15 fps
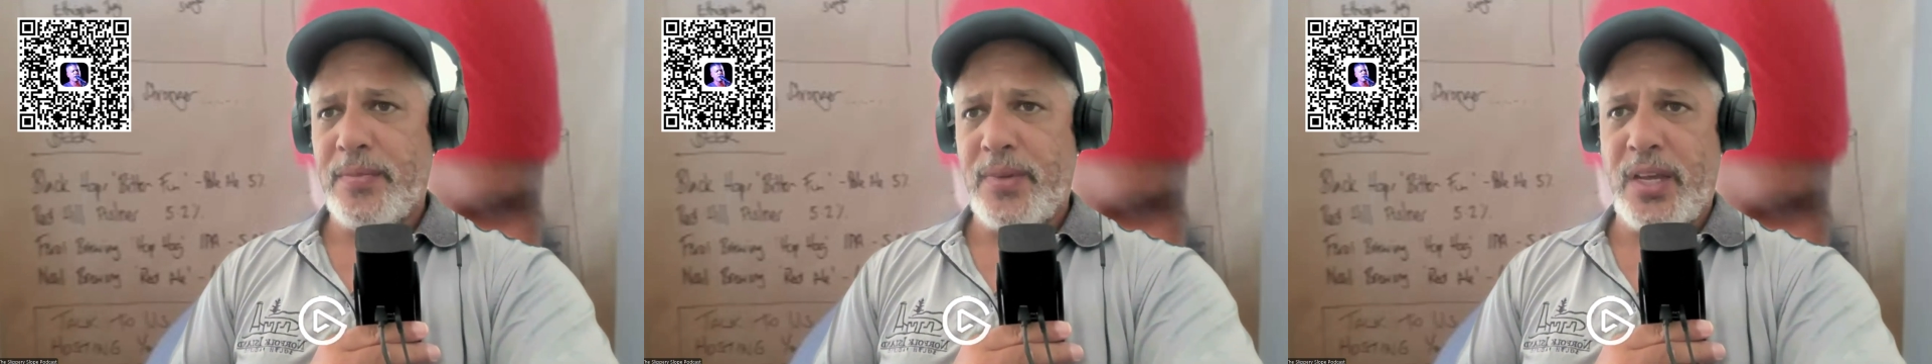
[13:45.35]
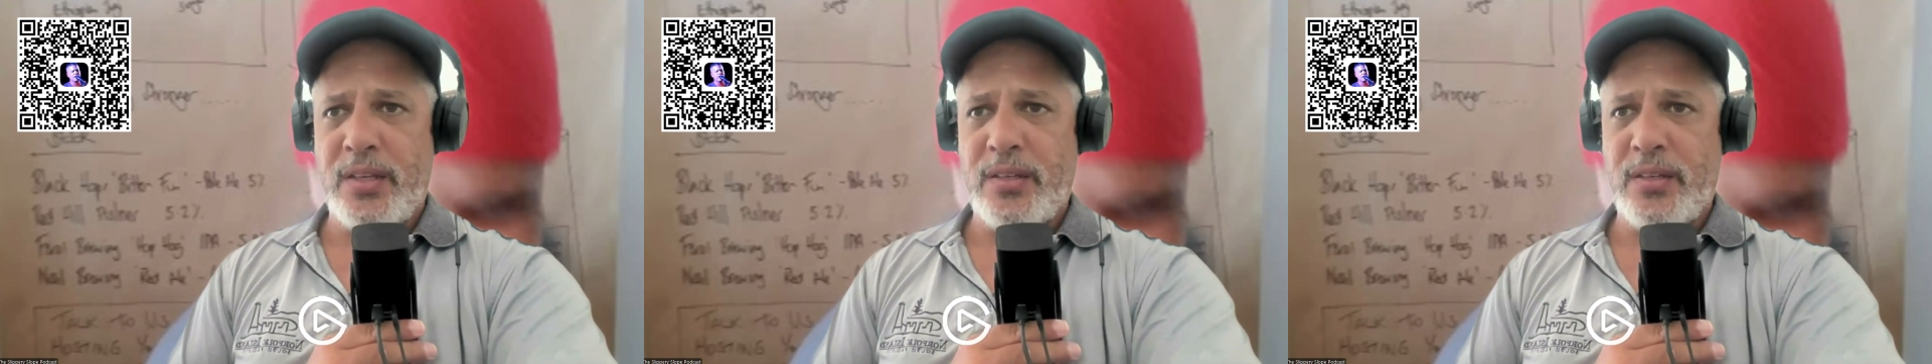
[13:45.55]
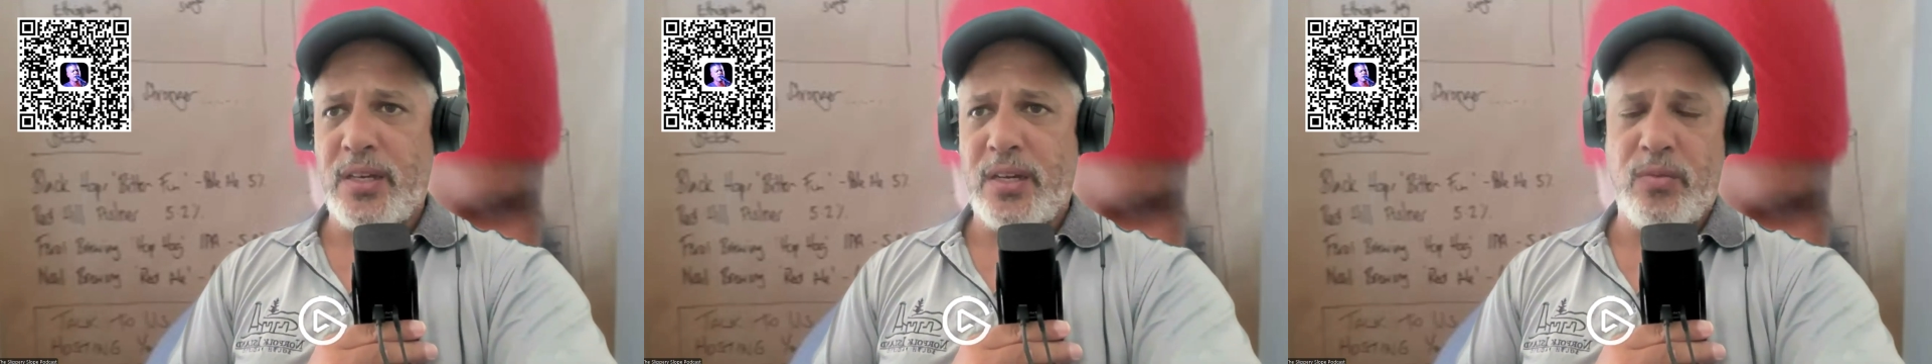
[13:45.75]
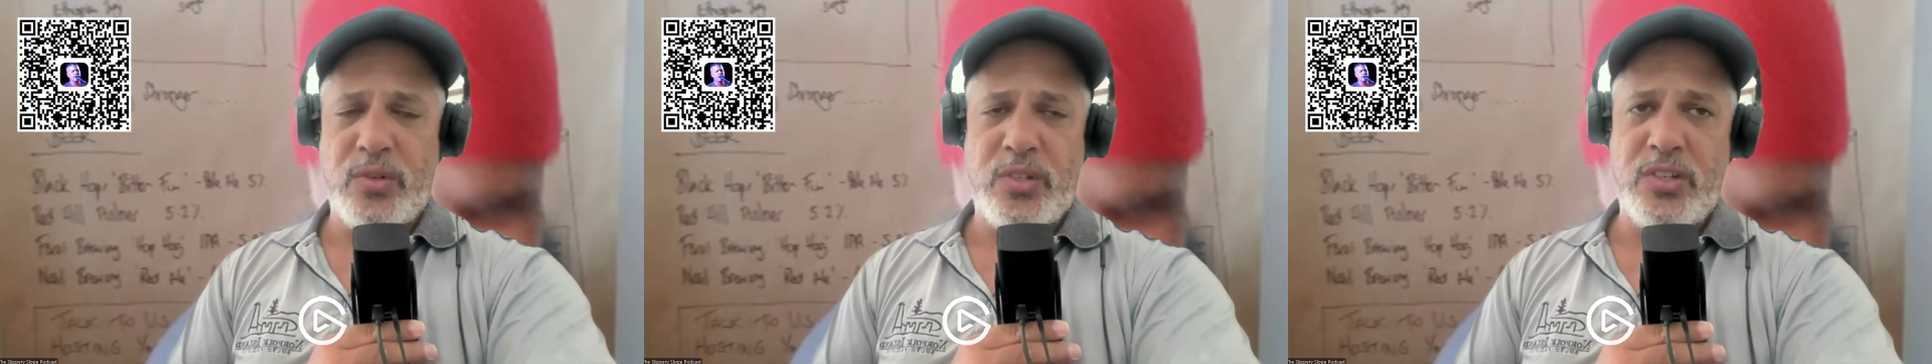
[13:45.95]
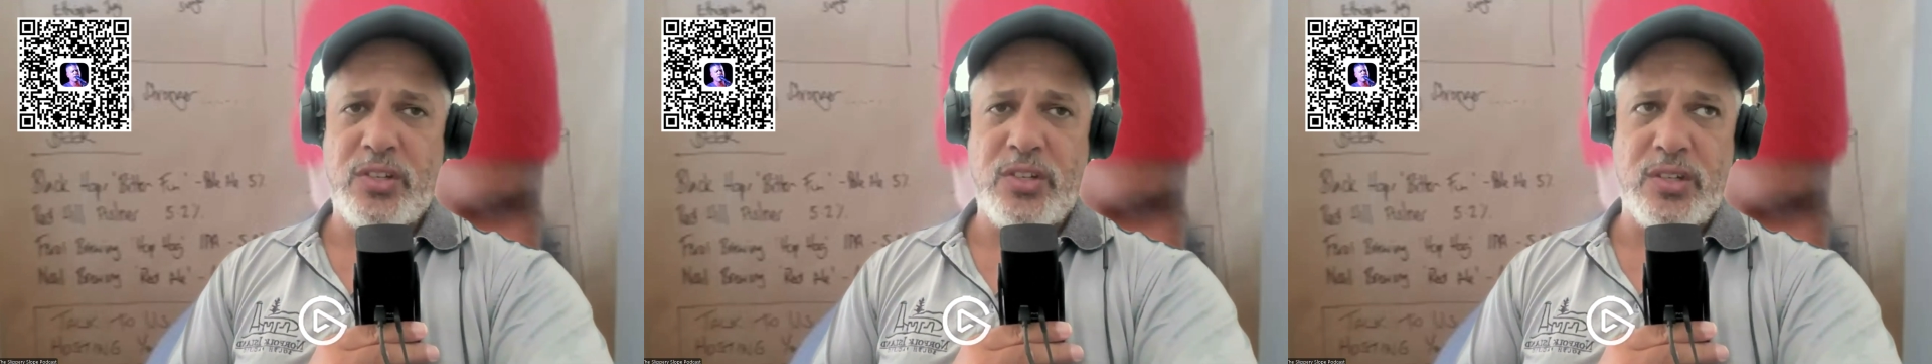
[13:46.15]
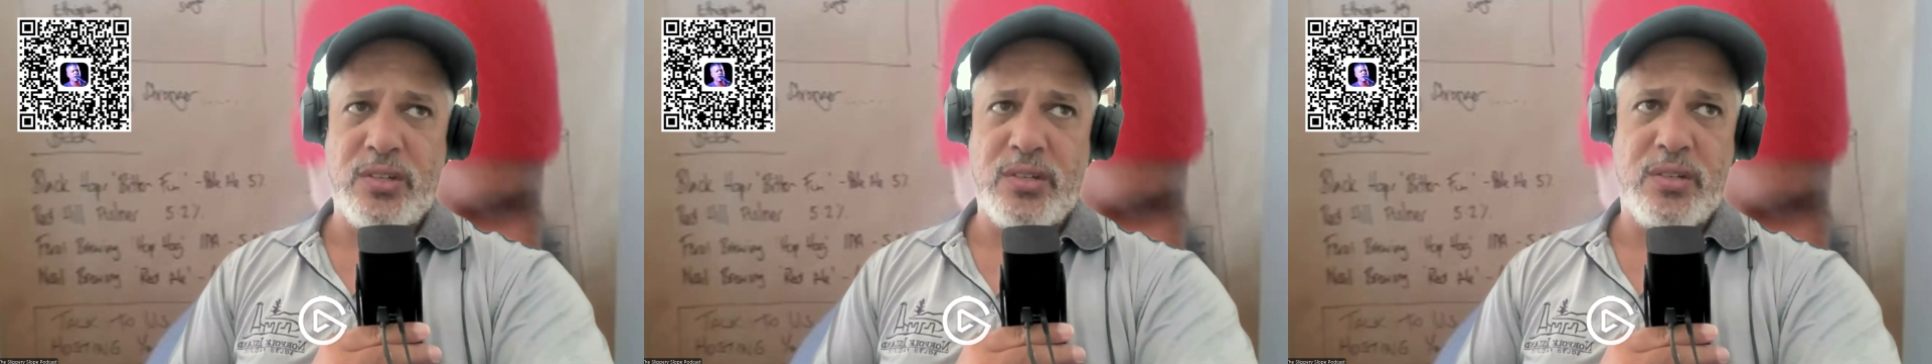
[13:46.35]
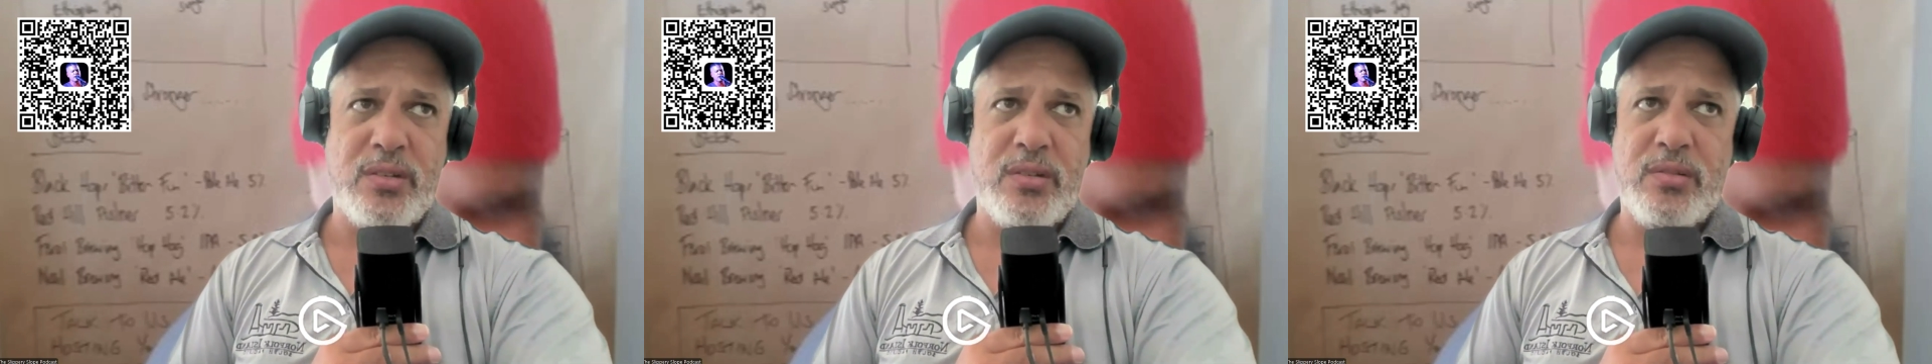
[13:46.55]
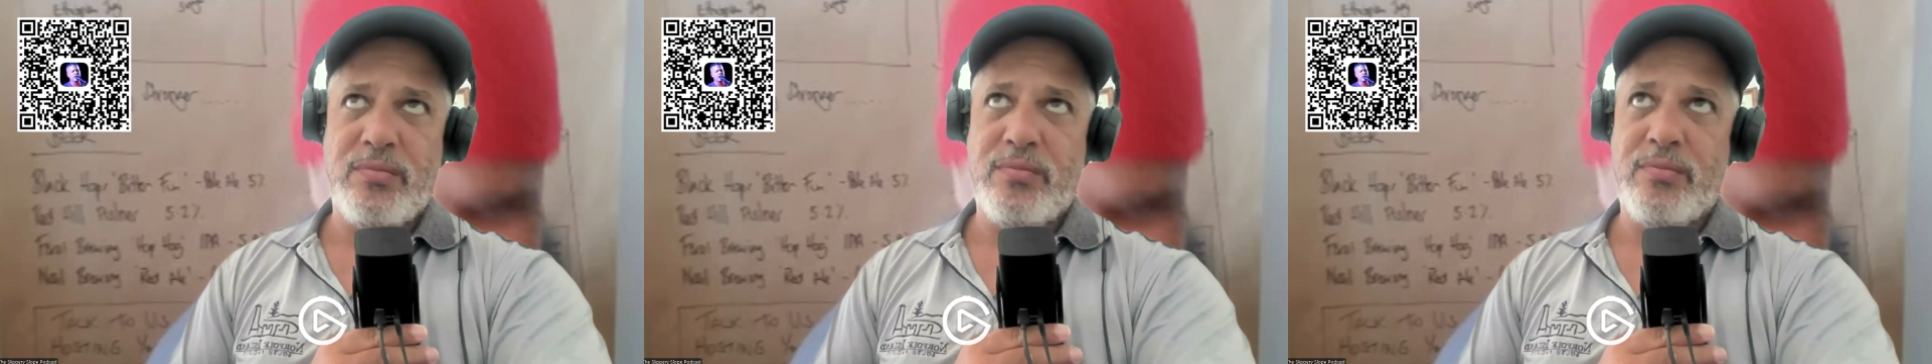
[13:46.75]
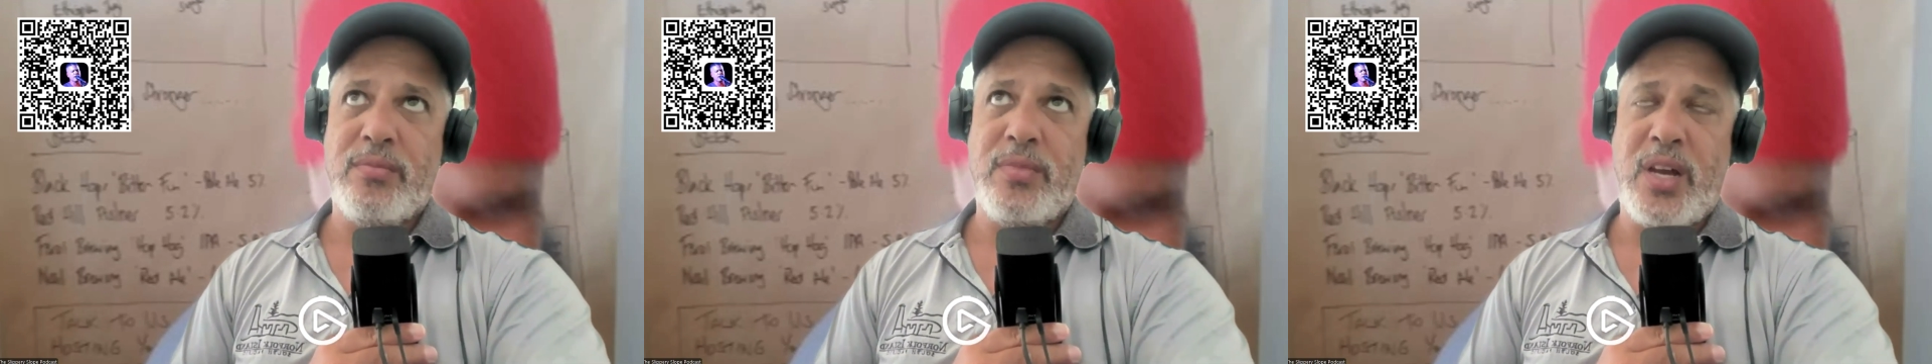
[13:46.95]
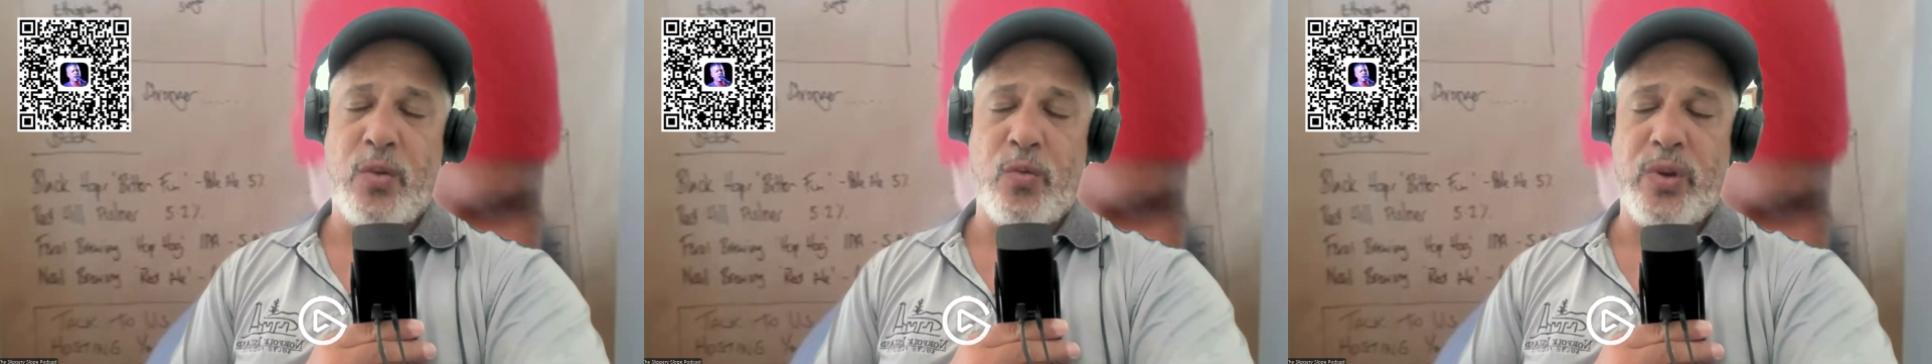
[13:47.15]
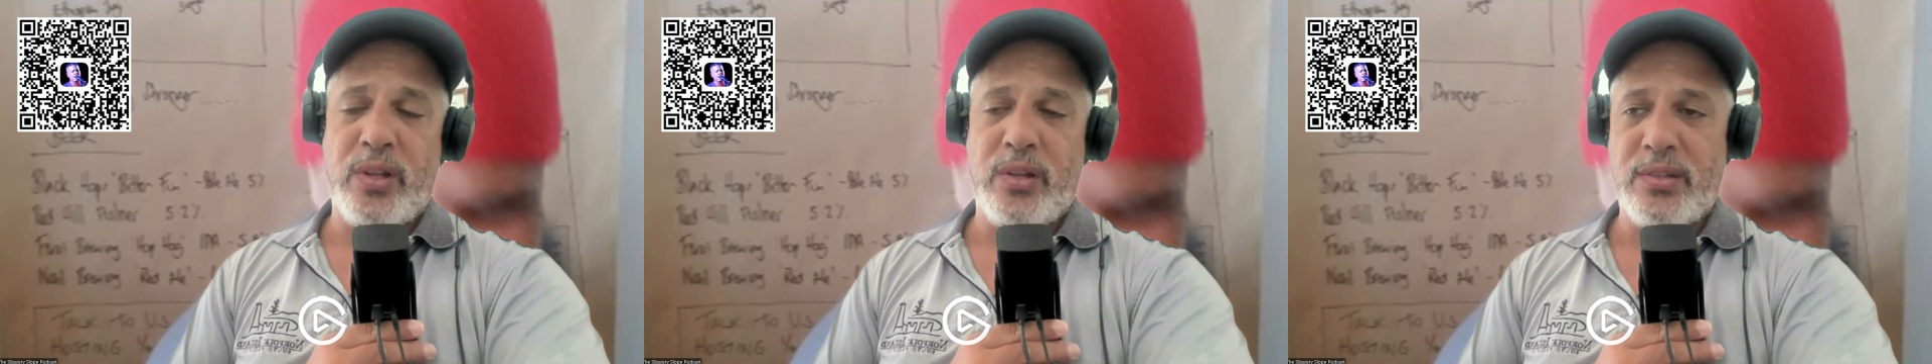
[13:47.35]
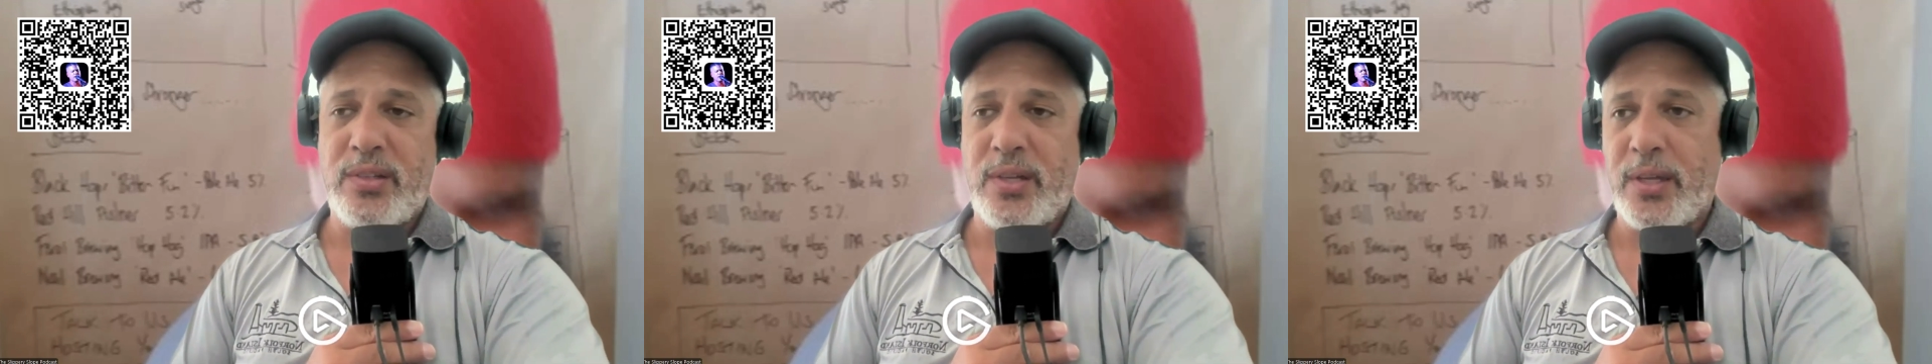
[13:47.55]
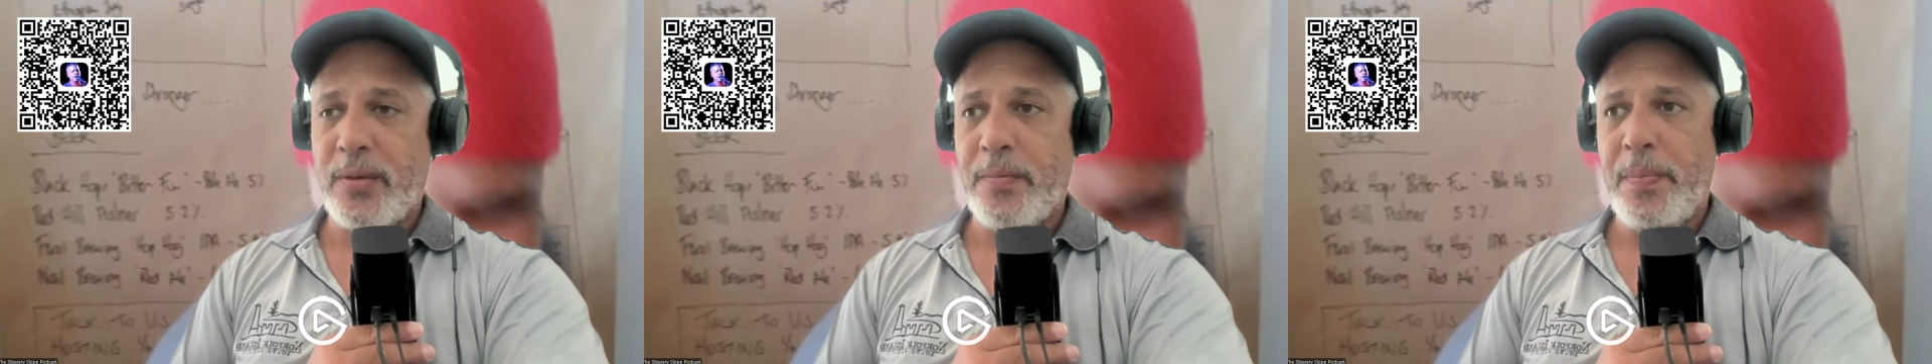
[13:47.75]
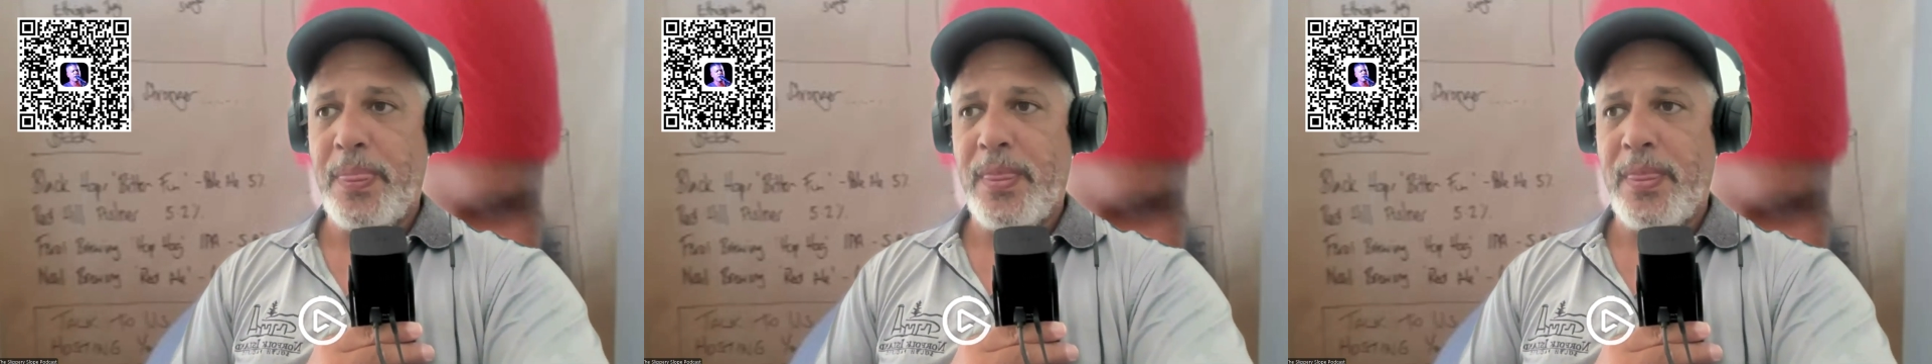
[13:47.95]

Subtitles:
and which is just unrealistic.